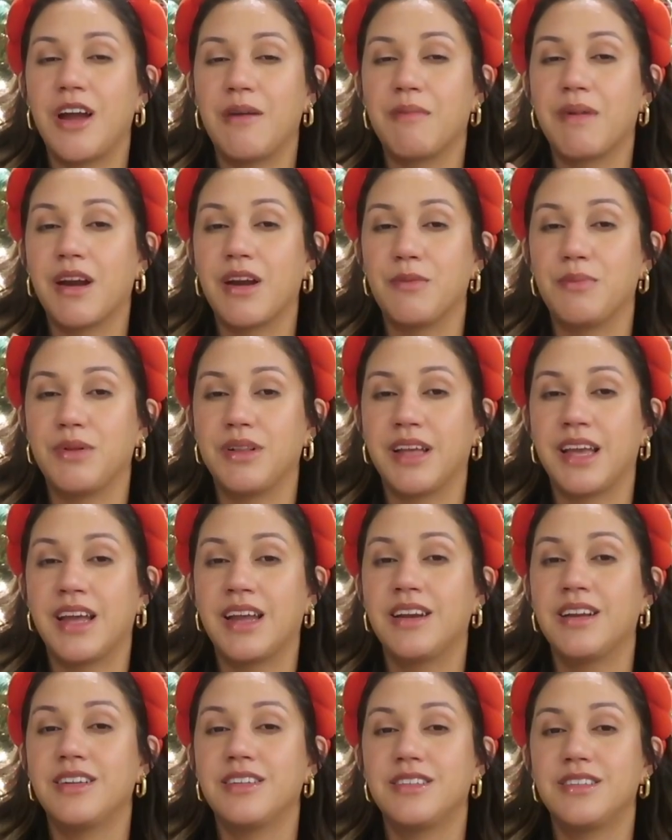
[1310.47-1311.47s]
I'm gonna
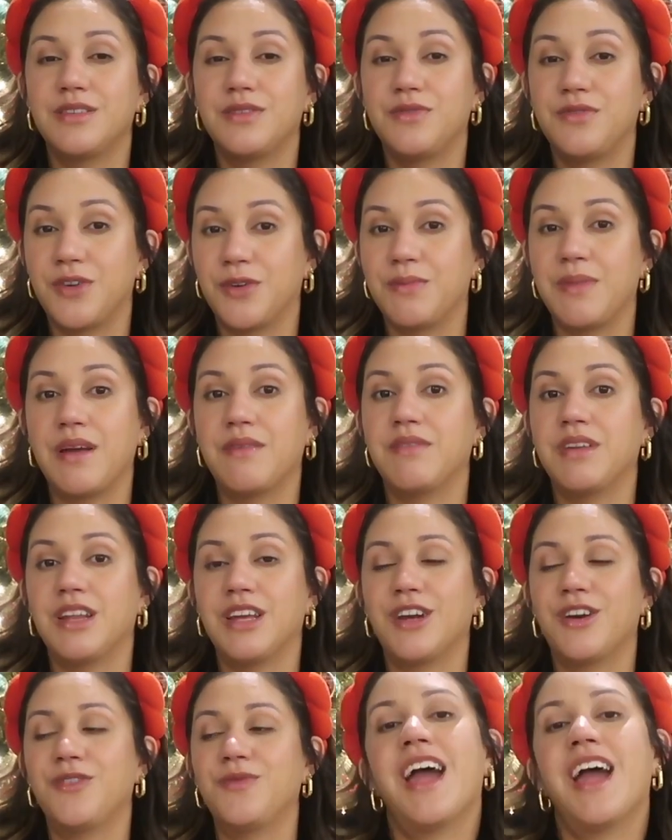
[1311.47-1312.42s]
plan to film that video.